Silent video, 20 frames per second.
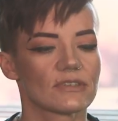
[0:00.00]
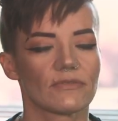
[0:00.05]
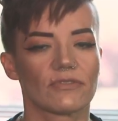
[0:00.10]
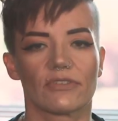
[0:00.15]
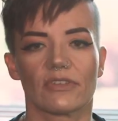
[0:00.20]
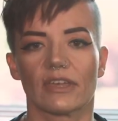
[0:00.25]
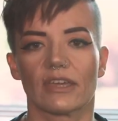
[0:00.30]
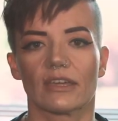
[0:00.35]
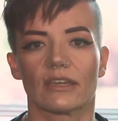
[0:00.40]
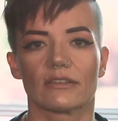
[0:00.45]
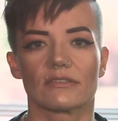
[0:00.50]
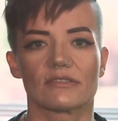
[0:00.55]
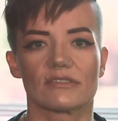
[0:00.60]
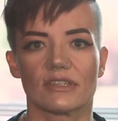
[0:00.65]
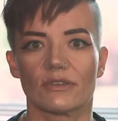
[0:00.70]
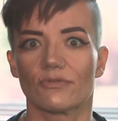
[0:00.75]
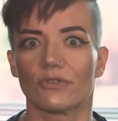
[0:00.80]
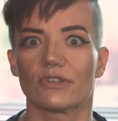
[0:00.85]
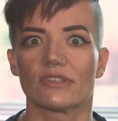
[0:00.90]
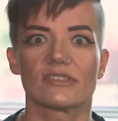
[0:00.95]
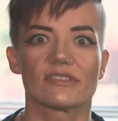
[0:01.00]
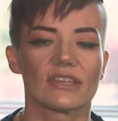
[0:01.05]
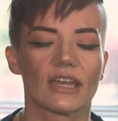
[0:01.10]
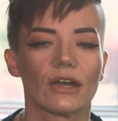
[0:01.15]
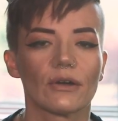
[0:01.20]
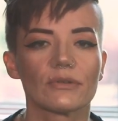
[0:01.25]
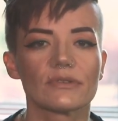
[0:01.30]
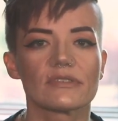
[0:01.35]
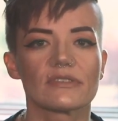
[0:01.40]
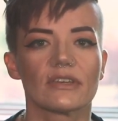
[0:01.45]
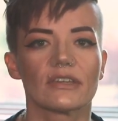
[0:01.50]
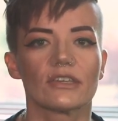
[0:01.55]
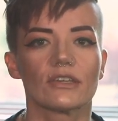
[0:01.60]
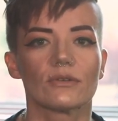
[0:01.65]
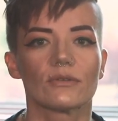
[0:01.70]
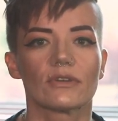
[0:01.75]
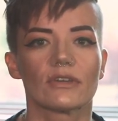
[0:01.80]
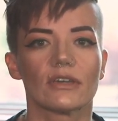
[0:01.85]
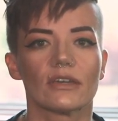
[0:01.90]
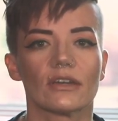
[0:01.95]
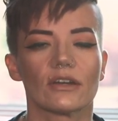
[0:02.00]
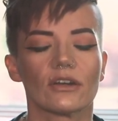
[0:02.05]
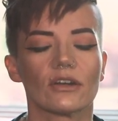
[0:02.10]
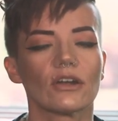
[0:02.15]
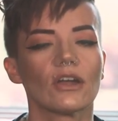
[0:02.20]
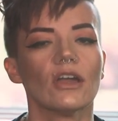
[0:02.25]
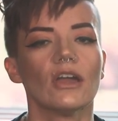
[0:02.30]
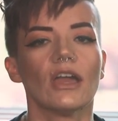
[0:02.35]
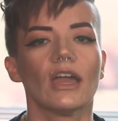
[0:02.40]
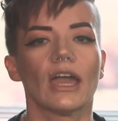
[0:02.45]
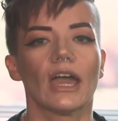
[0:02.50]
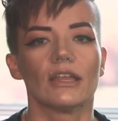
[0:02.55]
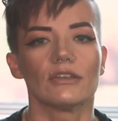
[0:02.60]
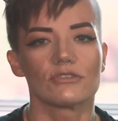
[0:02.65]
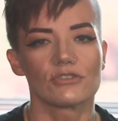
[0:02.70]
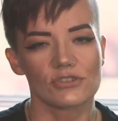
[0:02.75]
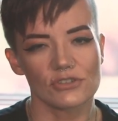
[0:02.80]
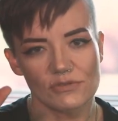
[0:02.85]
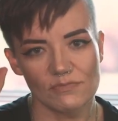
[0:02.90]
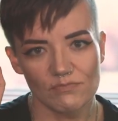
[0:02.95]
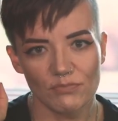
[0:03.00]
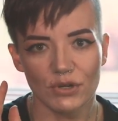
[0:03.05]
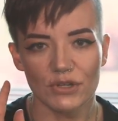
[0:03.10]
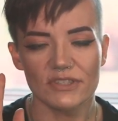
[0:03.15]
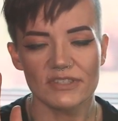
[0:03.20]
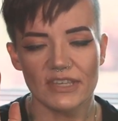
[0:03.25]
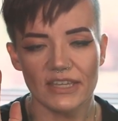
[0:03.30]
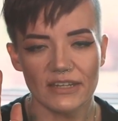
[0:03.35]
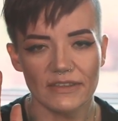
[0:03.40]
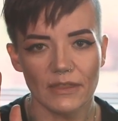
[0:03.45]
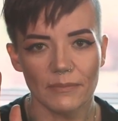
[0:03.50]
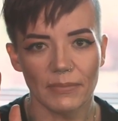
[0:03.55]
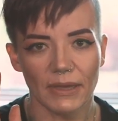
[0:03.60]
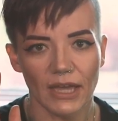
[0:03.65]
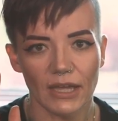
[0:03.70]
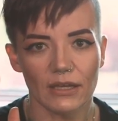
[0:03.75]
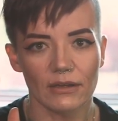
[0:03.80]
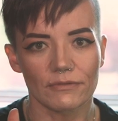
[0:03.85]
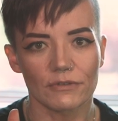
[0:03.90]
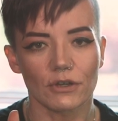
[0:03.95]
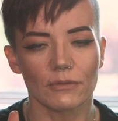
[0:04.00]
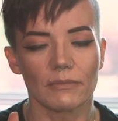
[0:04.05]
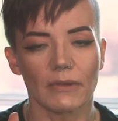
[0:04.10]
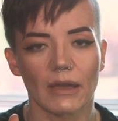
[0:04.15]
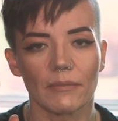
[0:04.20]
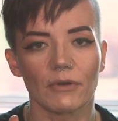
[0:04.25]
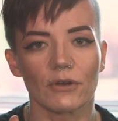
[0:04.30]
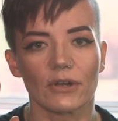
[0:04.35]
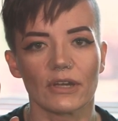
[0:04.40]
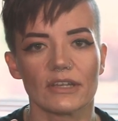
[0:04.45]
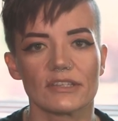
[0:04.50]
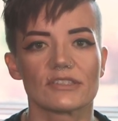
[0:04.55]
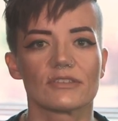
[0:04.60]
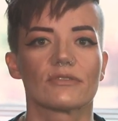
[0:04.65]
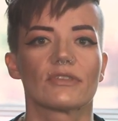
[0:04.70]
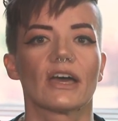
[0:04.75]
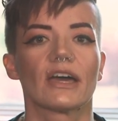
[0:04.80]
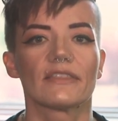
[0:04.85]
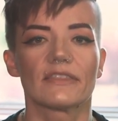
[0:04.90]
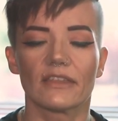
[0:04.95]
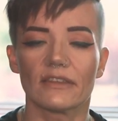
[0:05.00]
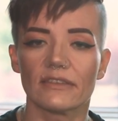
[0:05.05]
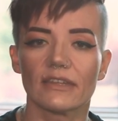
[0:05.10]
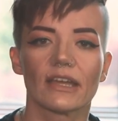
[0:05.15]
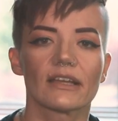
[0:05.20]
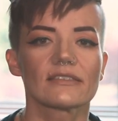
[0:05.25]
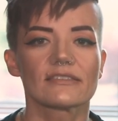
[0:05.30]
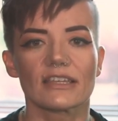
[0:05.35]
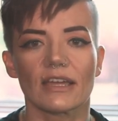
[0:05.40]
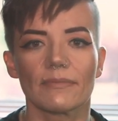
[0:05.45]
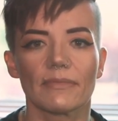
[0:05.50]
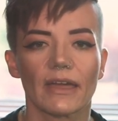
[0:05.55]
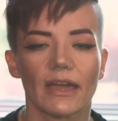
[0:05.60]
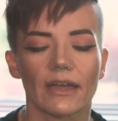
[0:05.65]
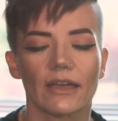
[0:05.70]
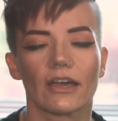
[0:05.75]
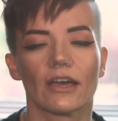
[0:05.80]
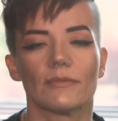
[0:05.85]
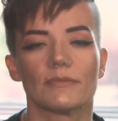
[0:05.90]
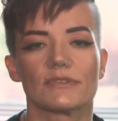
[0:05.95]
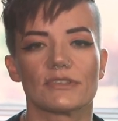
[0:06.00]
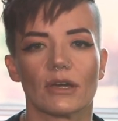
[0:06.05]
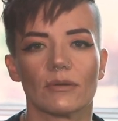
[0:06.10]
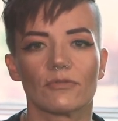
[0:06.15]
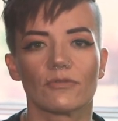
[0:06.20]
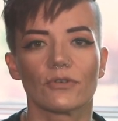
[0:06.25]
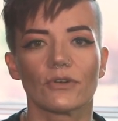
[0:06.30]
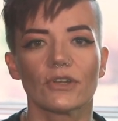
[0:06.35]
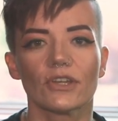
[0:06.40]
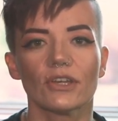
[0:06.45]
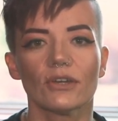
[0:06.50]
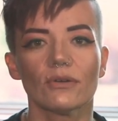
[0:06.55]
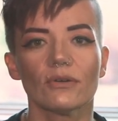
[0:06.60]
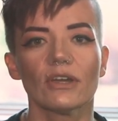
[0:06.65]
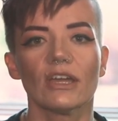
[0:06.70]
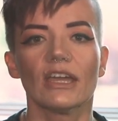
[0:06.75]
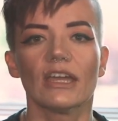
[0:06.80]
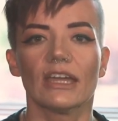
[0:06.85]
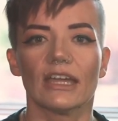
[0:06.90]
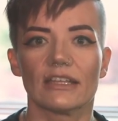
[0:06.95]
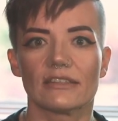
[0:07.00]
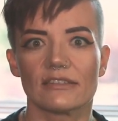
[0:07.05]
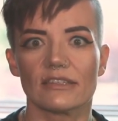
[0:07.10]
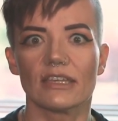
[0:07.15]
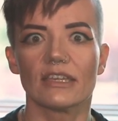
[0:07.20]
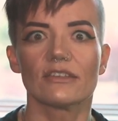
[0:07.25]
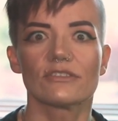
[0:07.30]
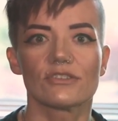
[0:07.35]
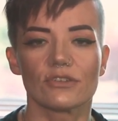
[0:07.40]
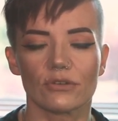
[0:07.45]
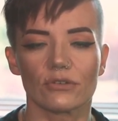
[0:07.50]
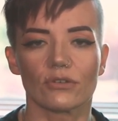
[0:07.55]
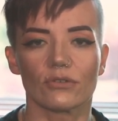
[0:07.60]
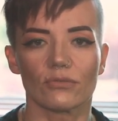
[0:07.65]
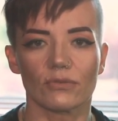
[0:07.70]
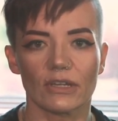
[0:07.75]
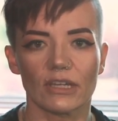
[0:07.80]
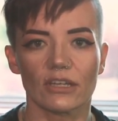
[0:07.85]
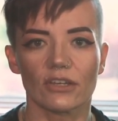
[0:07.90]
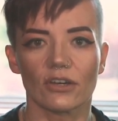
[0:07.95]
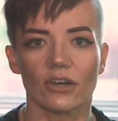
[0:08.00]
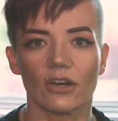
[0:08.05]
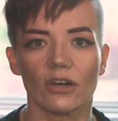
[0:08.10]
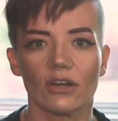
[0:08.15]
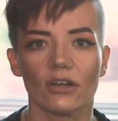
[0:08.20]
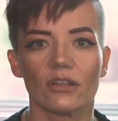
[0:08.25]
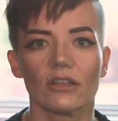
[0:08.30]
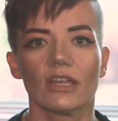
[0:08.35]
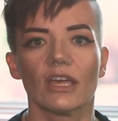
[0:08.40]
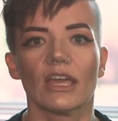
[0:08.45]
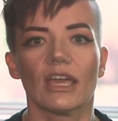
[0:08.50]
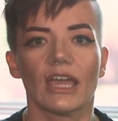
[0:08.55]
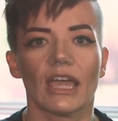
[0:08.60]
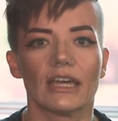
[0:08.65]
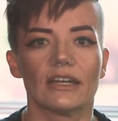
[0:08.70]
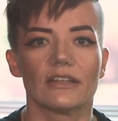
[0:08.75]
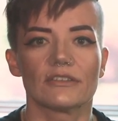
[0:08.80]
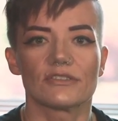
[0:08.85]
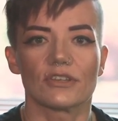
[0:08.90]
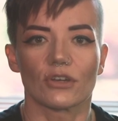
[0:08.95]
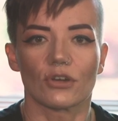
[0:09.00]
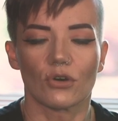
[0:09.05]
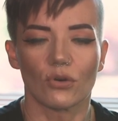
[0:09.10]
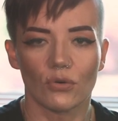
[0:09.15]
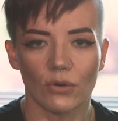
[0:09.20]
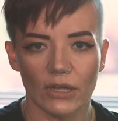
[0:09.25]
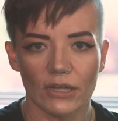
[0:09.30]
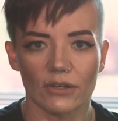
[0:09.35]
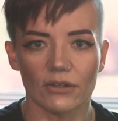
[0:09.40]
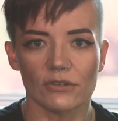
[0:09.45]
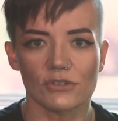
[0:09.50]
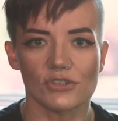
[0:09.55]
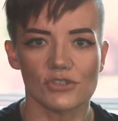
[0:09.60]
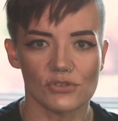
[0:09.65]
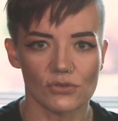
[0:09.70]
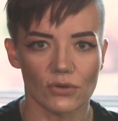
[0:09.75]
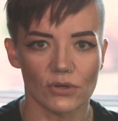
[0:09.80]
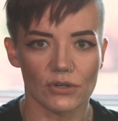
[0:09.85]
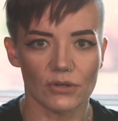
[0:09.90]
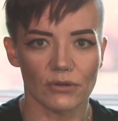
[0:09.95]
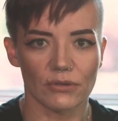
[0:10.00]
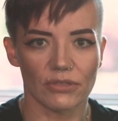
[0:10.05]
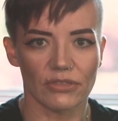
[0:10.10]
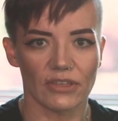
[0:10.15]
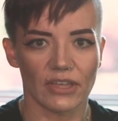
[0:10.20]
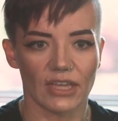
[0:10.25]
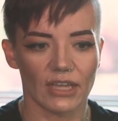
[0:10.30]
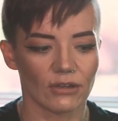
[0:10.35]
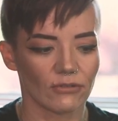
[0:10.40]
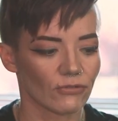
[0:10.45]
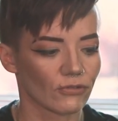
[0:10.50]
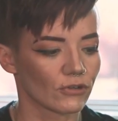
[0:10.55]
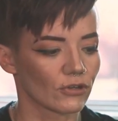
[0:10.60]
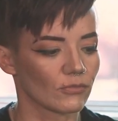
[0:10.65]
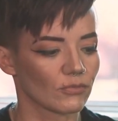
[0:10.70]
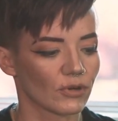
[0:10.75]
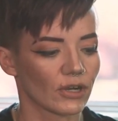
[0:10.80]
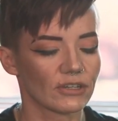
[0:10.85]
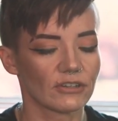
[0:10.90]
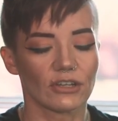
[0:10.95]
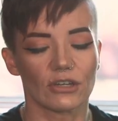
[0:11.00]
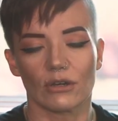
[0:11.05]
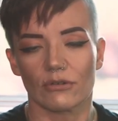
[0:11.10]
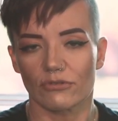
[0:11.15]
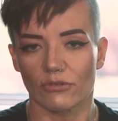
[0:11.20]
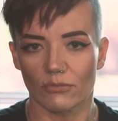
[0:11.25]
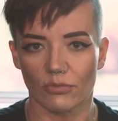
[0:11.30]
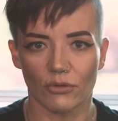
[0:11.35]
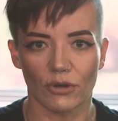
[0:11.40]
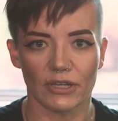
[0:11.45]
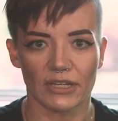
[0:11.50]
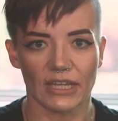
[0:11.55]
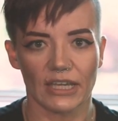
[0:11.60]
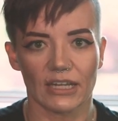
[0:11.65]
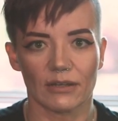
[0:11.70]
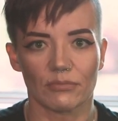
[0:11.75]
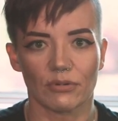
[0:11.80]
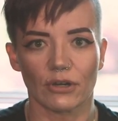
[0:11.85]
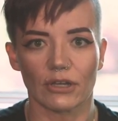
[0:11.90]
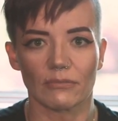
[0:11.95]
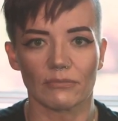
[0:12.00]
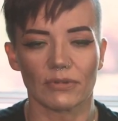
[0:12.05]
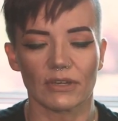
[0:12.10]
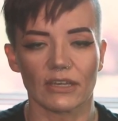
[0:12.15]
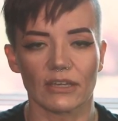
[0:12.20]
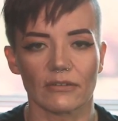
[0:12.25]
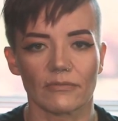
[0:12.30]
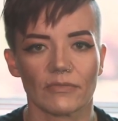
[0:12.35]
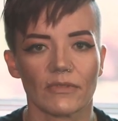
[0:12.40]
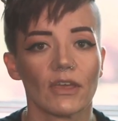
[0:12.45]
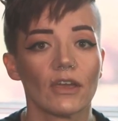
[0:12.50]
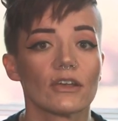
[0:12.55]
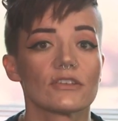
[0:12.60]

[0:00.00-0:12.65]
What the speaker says: of things, different sounds that you hear, and puts that in the back of your memory so that the next time that comes up for you, it's easier to recall and it's a quicker, shorter thing for your brain to go from point A to point B.